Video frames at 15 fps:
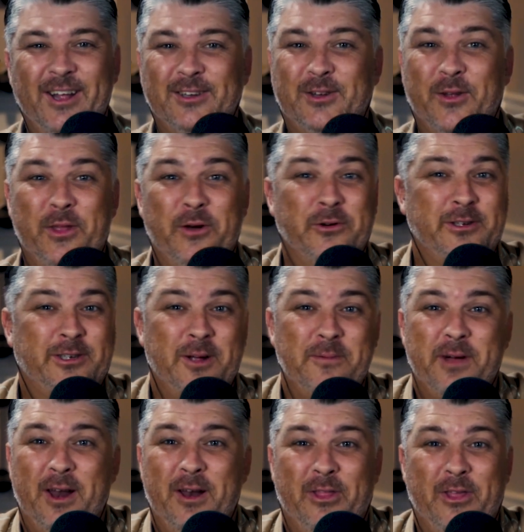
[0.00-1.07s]
So there was
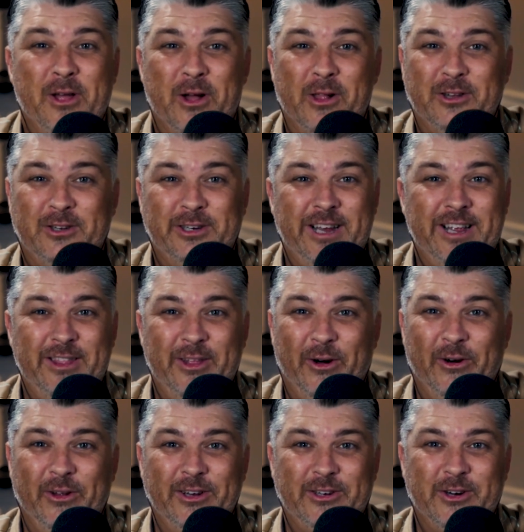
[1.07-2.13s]
some kind of theology in the
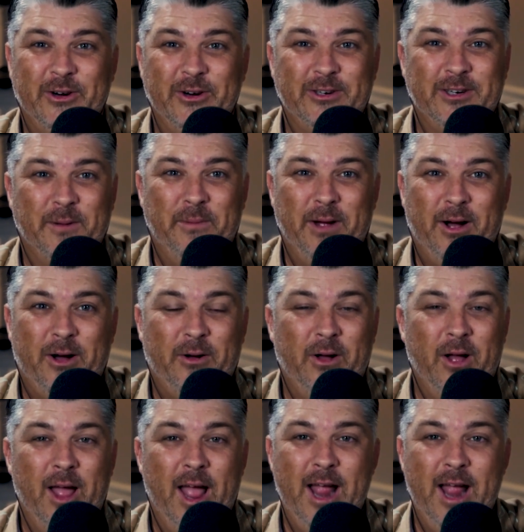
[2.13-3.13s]
early church about